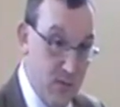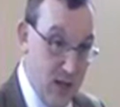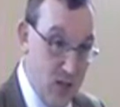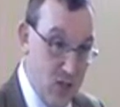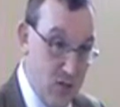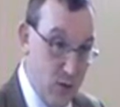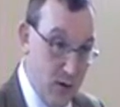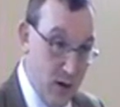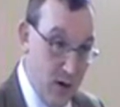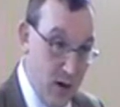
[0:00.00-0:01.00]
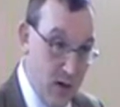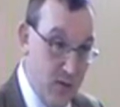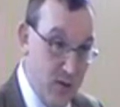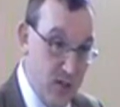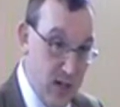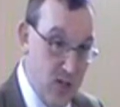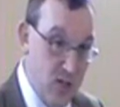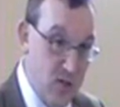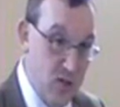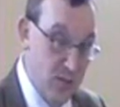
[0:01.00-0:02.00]
That's what our
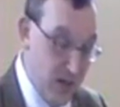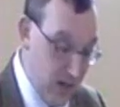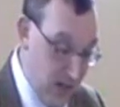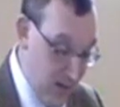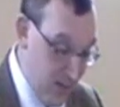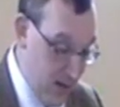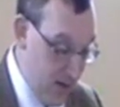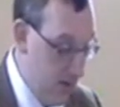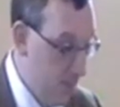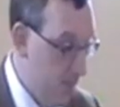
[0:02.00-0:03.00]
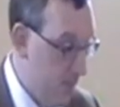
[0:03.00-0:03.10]
conversation should be aimed at.